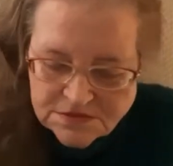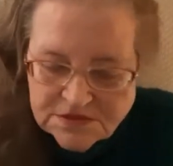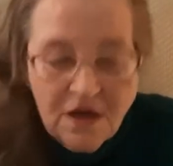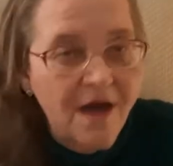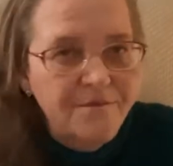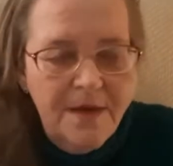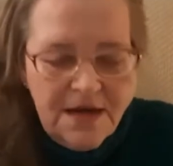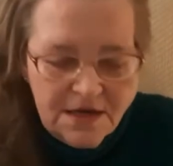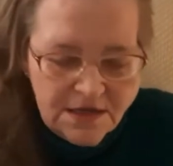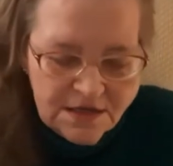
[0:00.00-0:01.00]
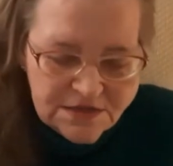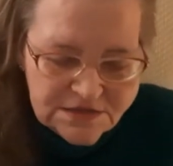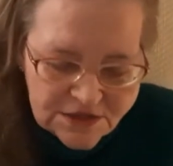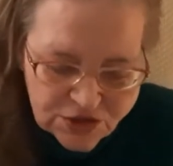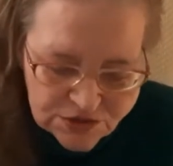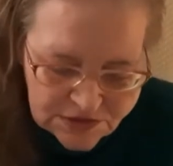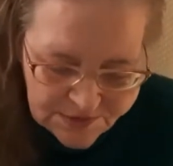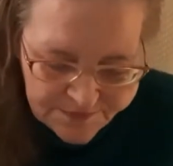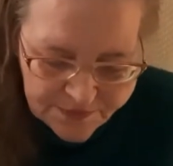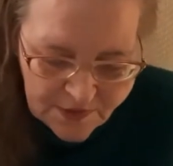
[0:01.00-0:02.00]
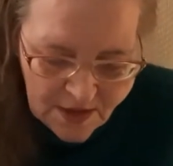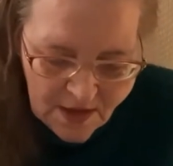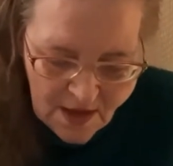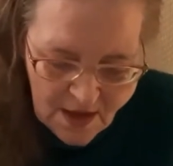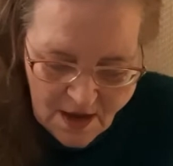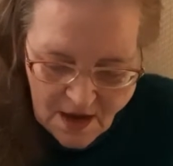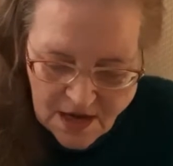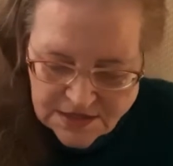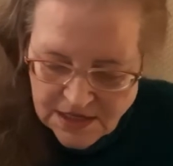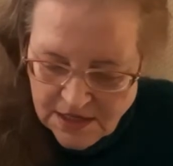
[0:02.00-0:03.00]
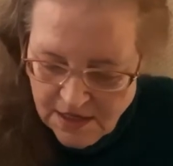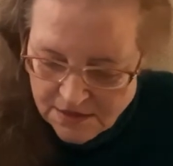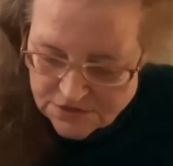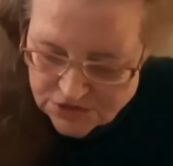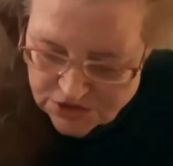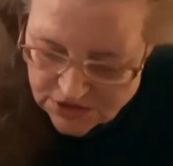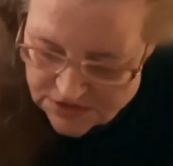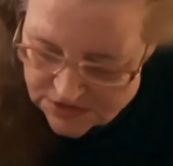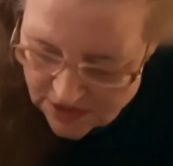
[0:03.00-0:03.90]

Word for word: Still haven't made any decisions. I did just